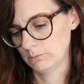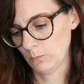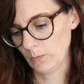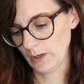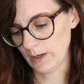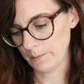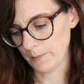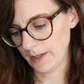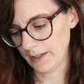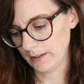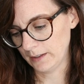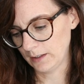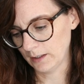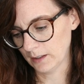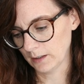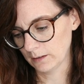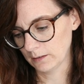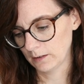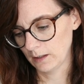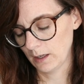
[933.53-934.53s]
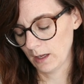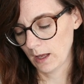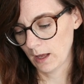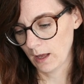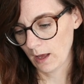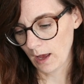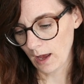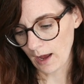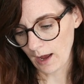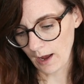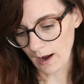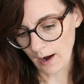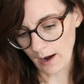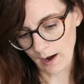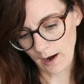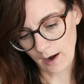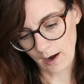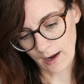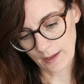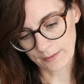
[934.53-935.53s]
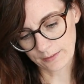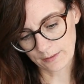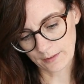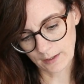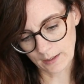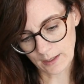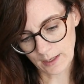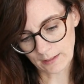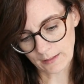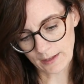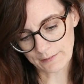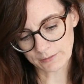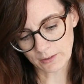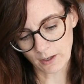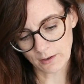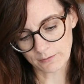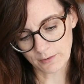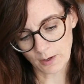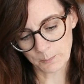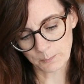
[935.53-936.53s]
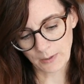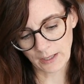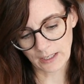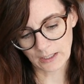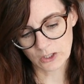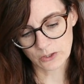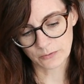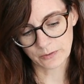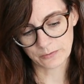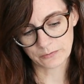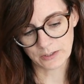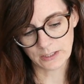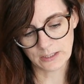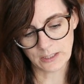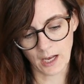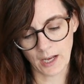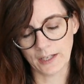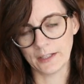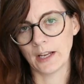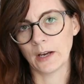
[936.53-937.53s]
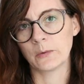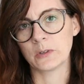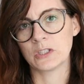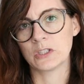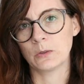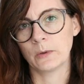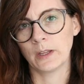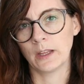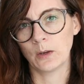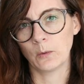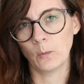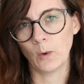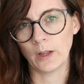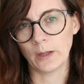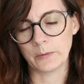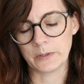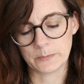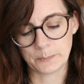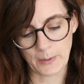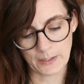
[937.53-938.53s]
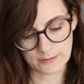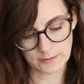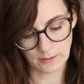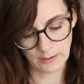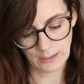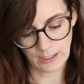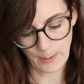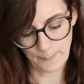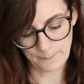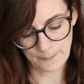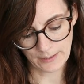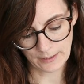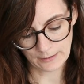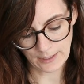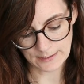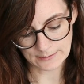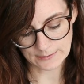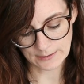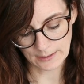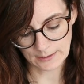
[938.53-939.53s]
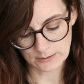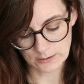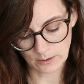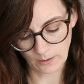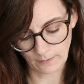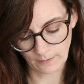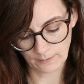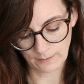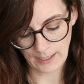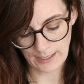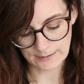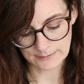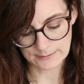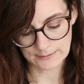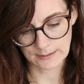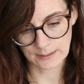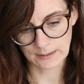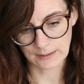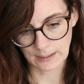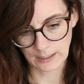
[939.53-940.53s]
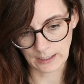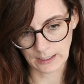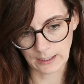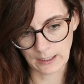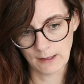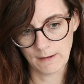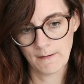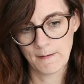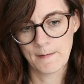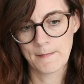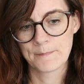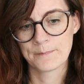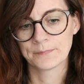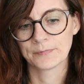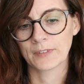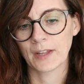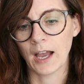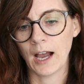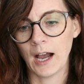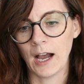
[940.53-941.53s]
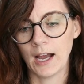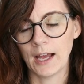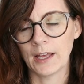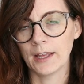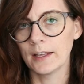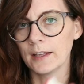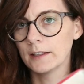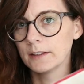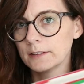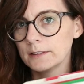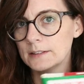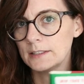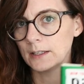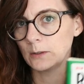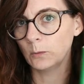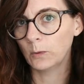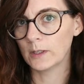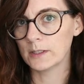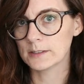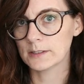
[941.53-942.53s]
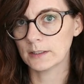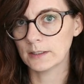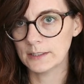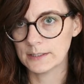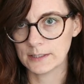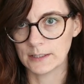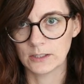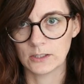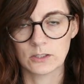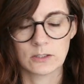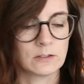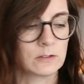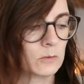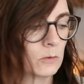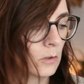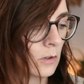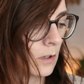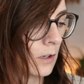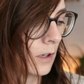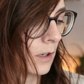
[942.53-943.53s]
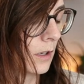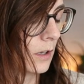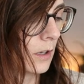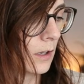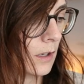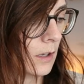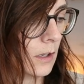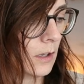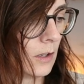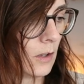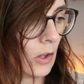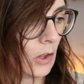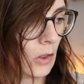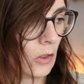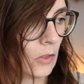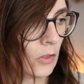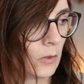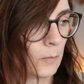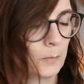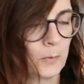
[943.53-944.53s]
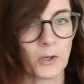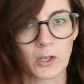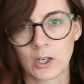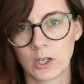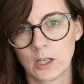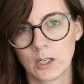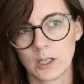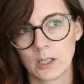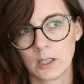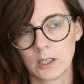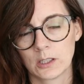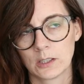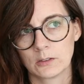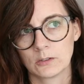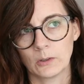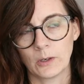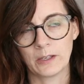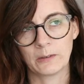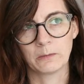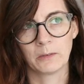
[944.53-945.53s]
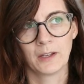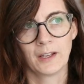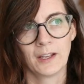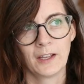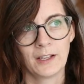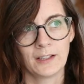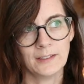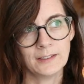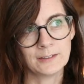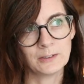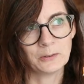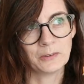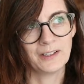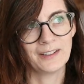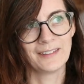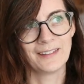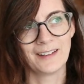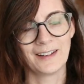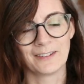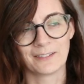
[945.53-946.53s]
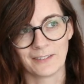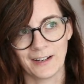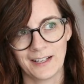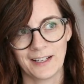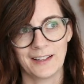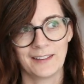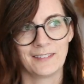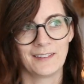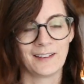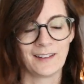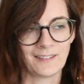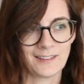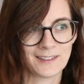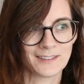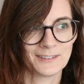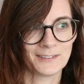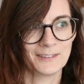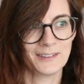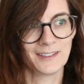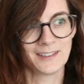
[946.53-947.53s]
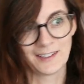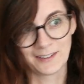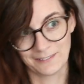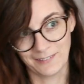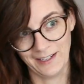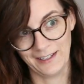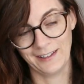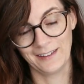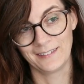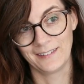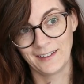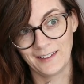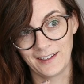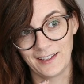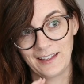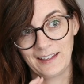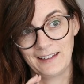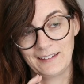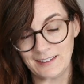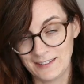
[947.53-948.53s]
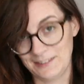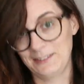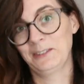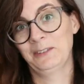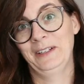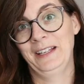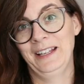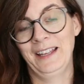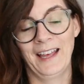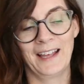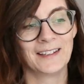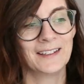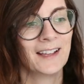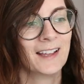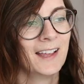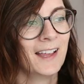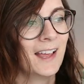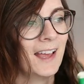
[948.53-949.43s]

Where am I in here? I think I left off on page 59. I was doing it while I was puzzling a bit last night. So the last thing I did was listen to the book. So I listened to it and then I read it and then I listened to it and then I read it and then I listened to it again.